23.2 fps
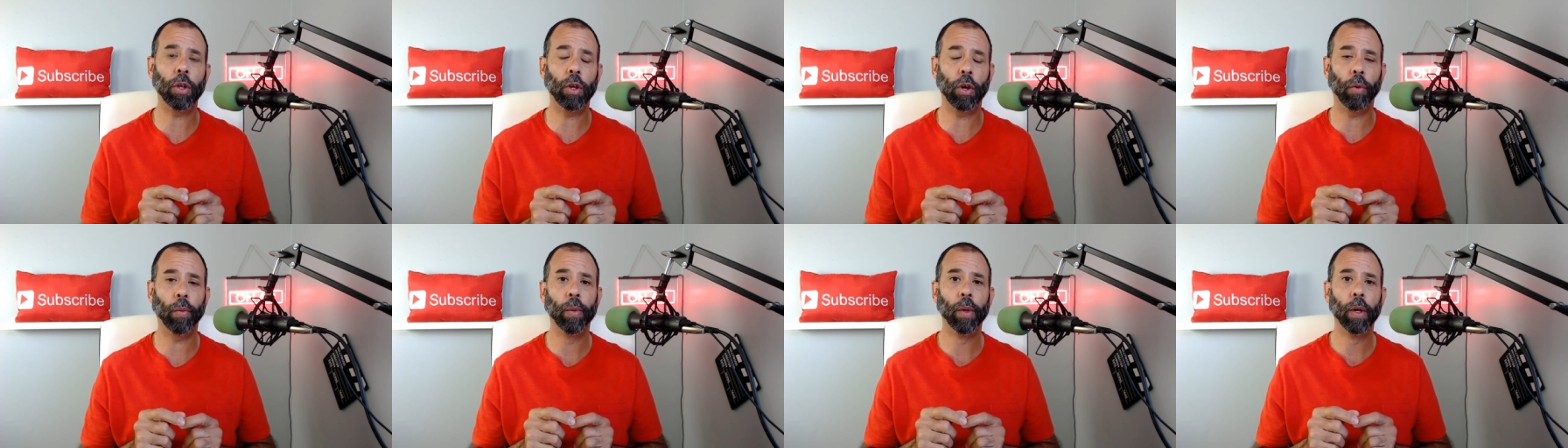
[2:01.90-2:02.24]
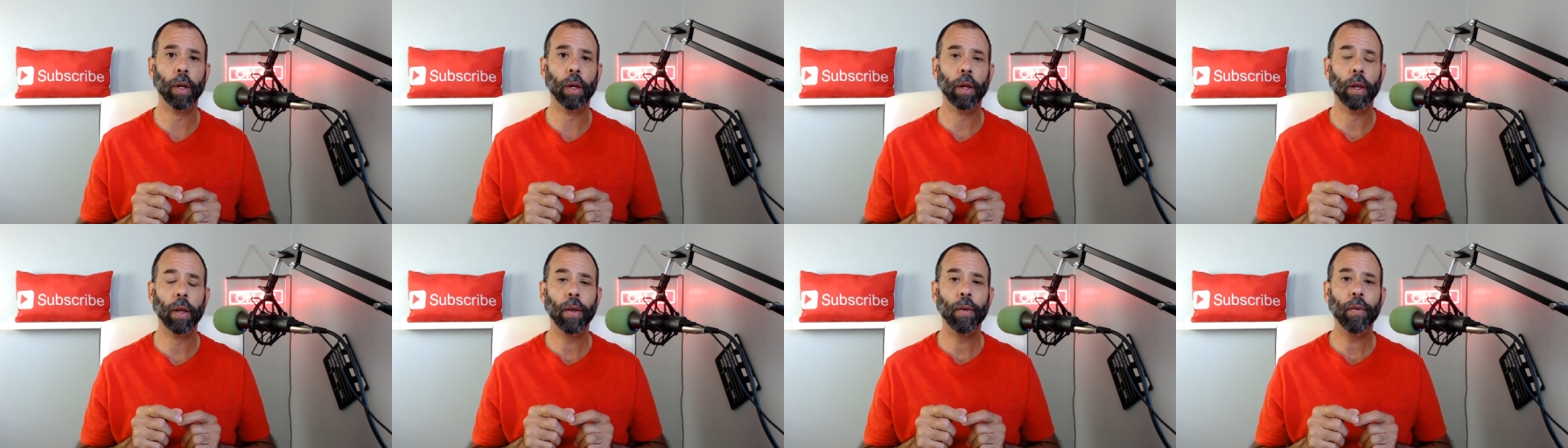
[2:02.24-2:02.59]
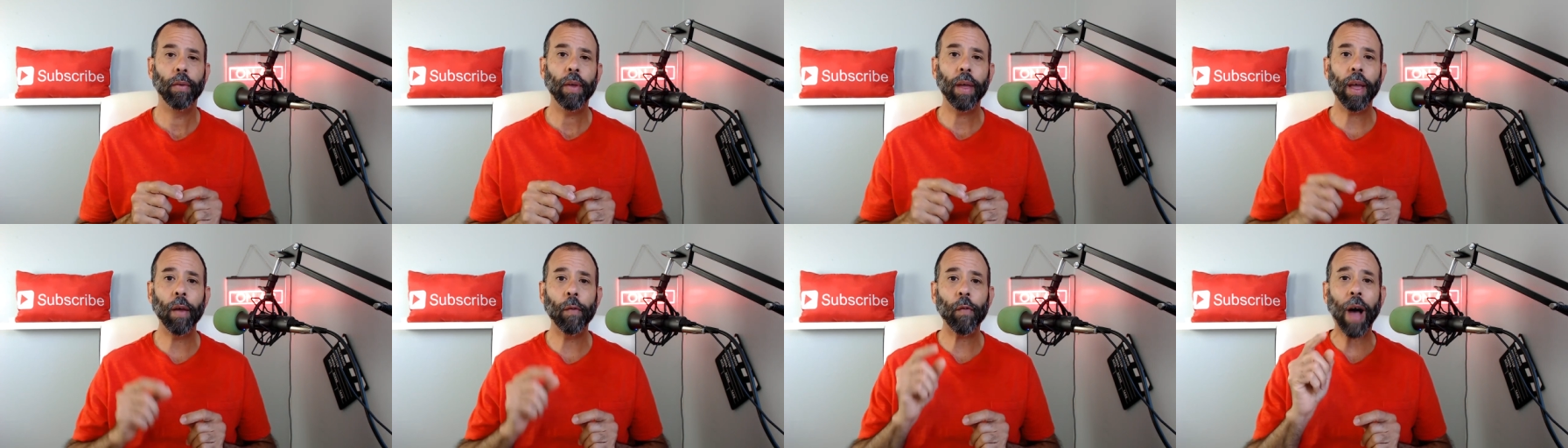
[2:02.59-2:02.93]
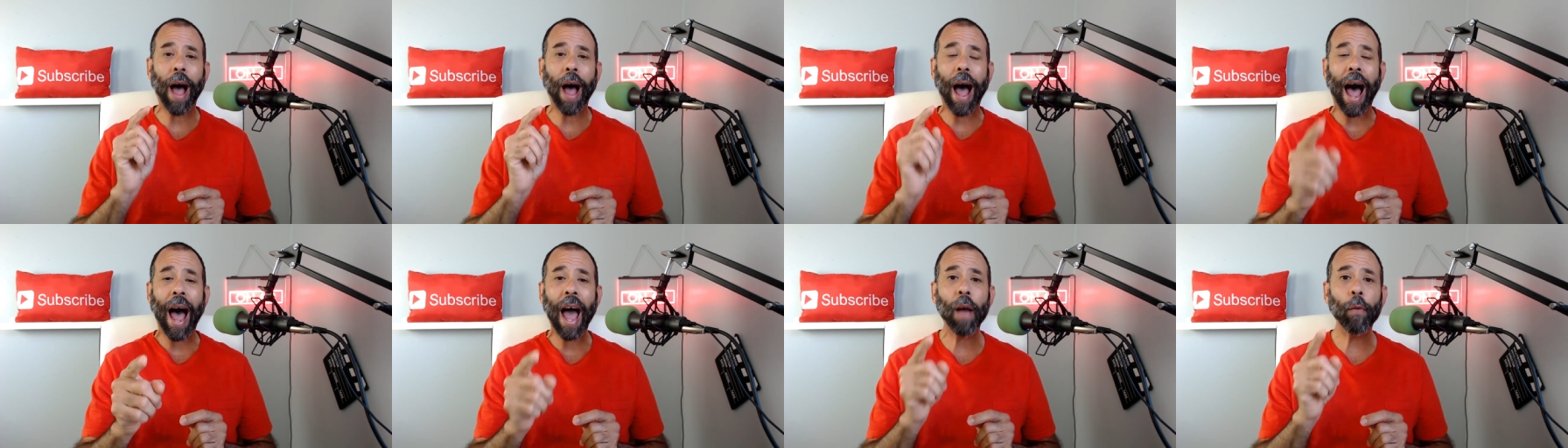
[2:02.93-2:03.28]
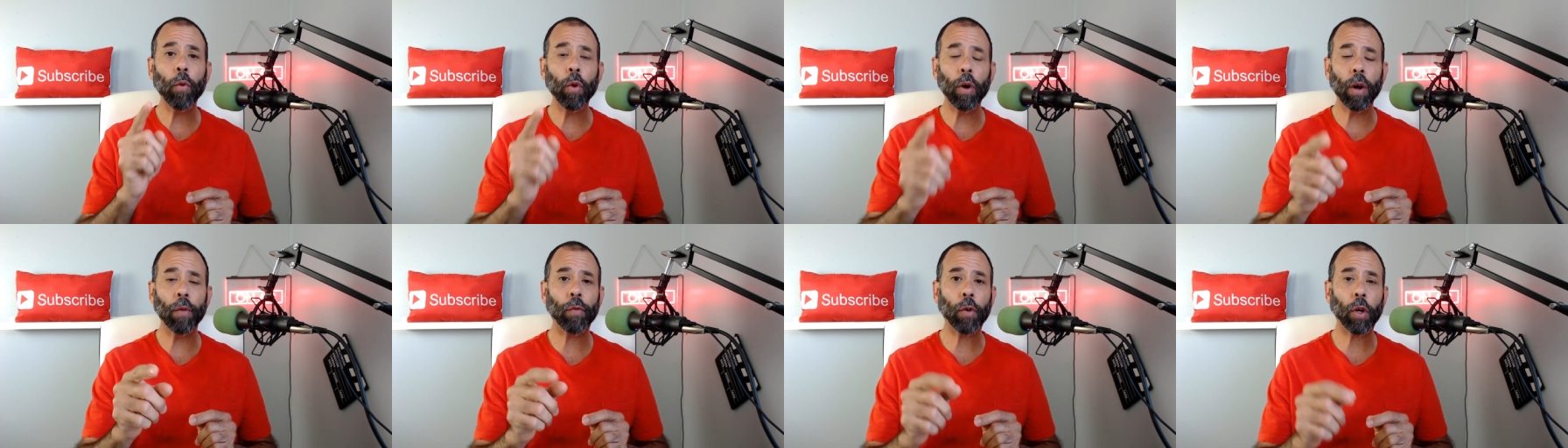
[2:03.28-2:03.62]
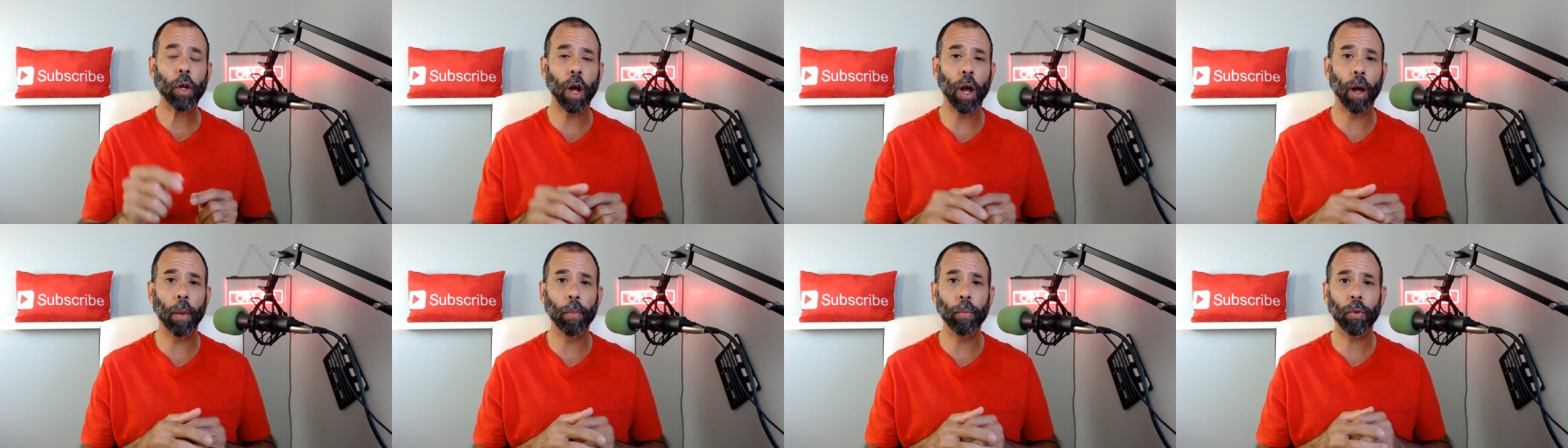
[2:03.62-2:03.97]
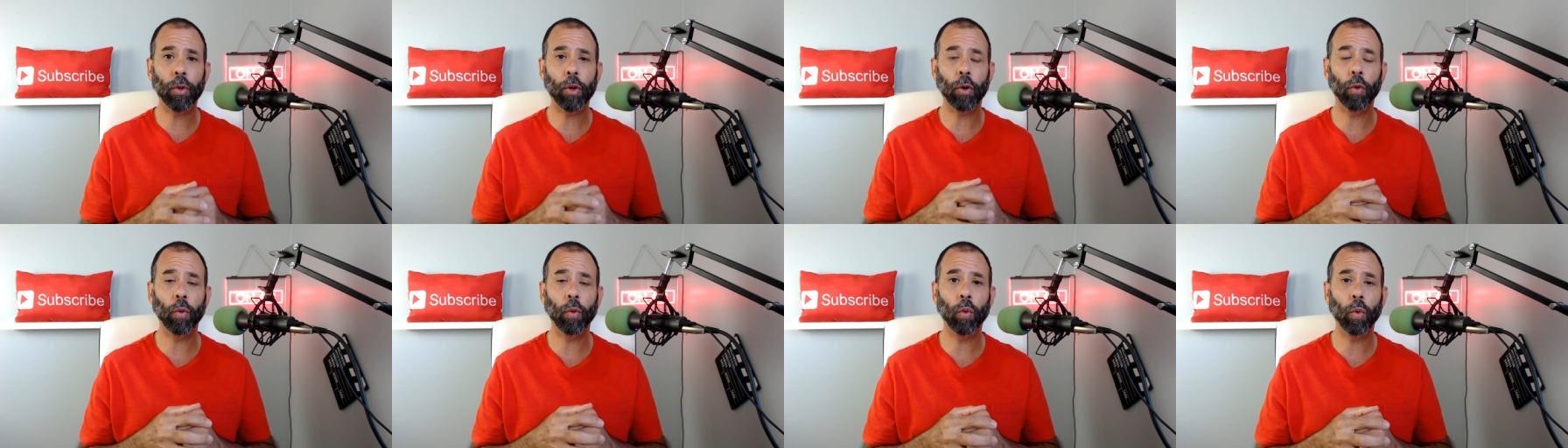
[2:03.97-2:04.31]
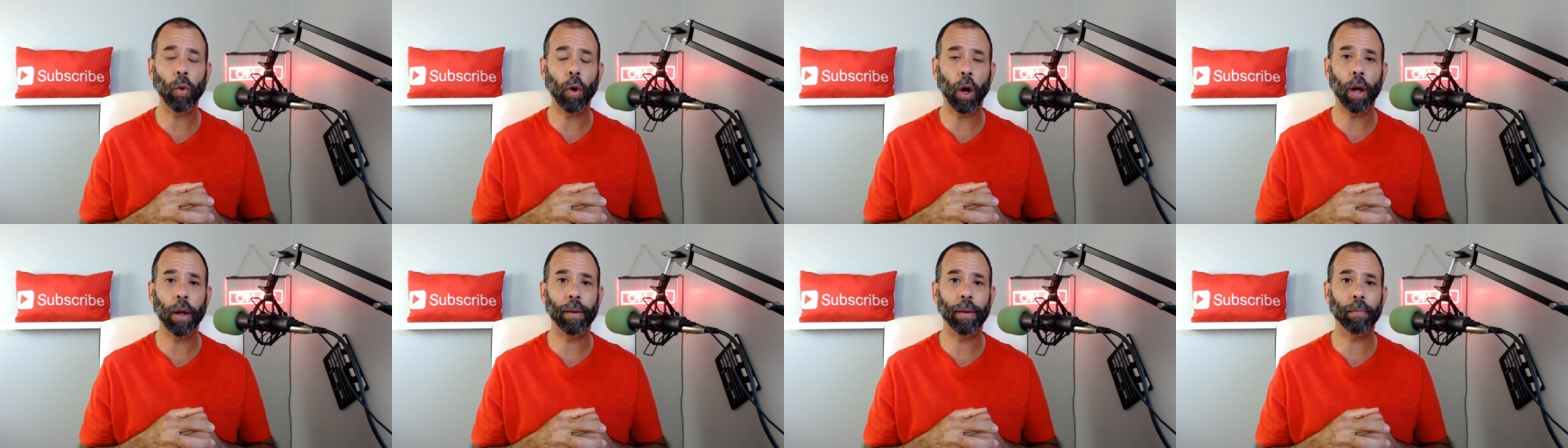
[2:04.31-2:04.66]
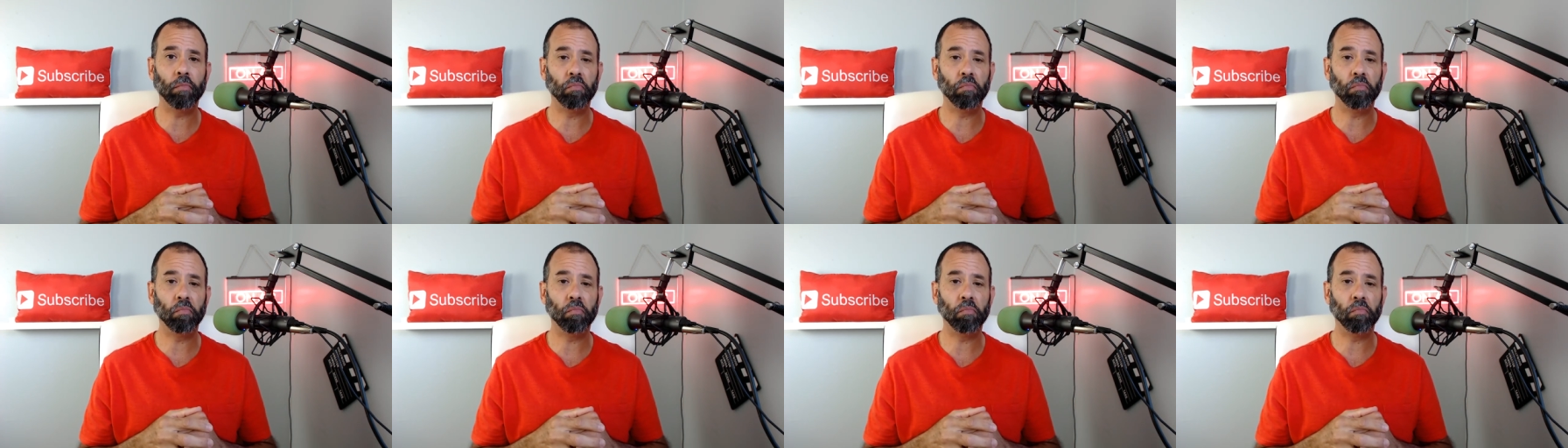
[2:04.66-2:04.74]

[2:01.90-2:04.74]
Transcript: with you. If I would have come to